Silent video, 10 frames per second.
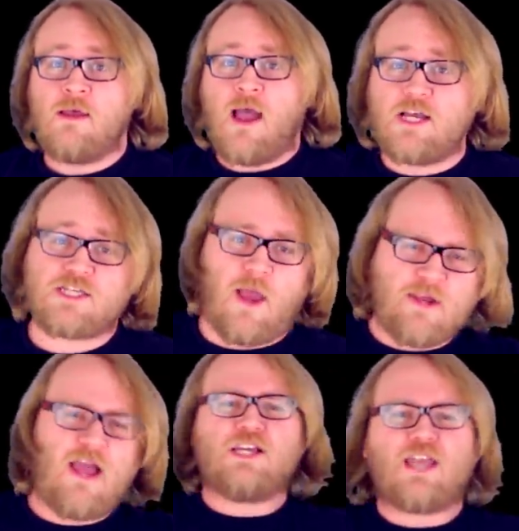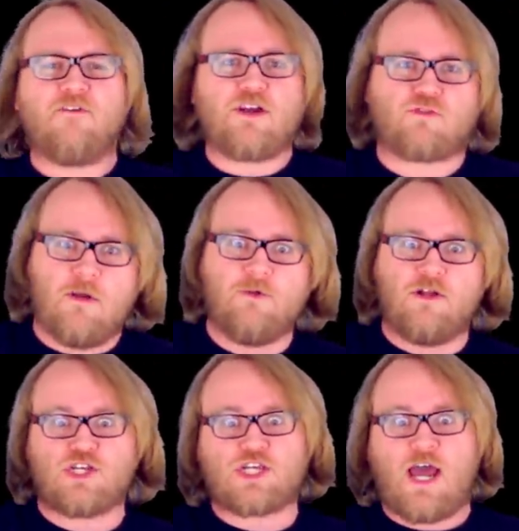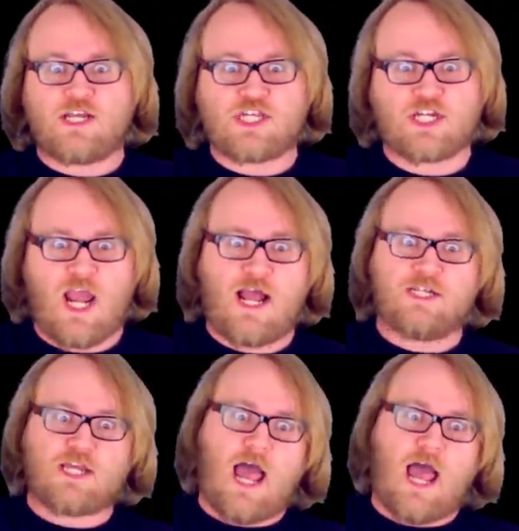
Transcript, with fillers: Because, I mean, because every criminal just kind of stands